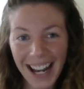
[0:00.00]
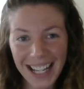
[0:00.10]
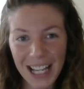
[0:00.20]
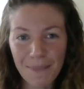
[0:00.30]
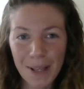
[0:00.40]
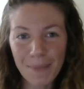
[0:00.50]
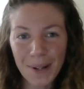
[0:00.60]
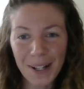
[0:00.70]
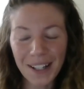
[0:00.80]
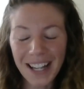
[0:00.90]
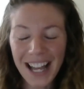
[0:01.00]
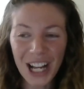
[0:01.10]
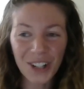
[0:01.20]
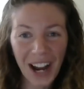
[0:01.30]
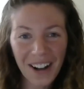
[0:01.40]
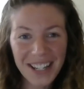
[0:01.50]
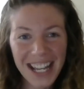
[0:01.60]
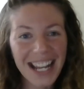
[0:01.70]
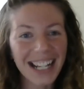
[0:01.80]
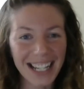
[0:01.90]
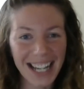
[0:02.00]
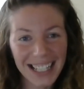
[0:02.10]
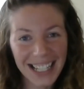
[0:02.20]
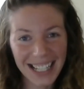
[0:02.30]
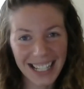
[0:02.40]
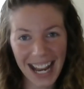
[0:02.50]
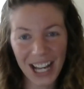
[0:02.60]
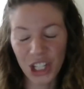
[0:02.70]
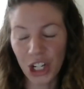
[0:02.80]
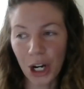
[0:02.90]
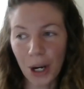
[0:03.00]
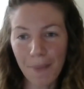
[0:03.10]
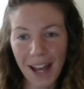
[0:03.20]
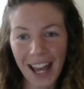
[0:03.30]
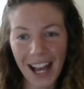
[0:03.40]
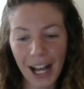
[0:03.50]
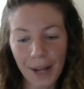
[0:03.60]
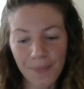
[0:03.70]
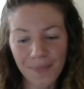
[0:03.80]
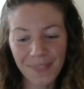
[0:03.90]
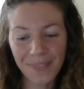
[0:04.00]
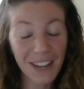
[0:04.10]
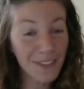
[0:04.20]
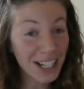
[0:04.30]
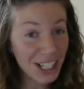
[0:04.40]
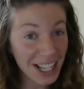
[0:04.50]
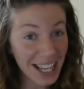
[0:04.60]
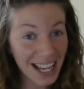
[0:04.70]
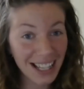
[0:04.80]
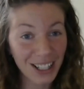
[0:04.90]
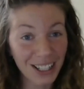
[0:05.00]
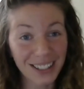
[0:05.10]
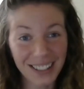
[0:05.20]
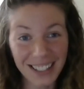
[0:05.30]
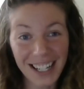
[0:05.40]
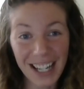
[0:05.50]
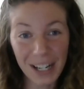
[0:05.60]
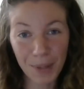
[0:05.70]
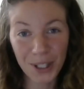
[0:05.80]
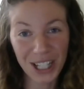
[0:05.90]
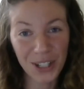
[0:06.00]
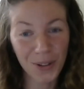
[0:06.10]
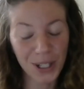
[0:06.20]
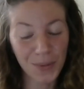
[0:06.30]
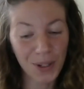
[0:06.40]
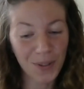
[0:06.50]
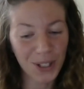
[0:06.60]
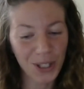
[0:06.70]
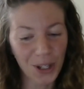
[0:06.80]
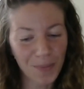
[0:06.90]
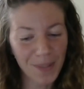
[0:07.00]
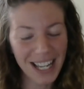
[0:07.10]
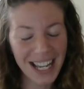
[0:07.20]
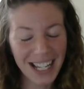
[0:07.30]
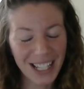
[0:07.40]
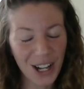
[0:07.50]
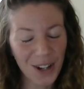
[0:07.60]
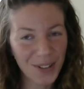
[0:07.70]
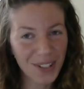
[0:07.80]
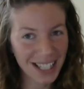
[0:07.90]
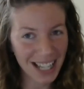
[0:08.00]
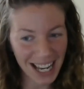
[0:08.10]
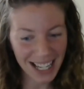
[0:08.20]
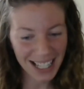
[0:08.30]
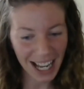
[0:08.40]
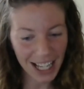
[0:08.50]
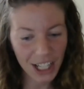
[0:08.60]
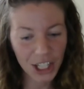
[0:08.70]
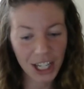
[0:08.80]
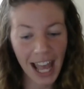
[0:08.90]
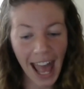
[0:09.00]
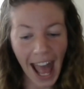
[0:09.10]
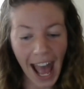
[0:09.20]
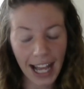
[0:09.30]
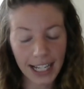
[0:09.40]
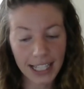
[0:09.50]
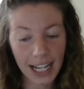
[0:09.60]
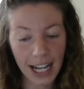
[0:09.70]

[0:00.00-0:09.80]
and keep people grounded and connected to nature, but eventually the in-person tours will resume, so stay in touch. And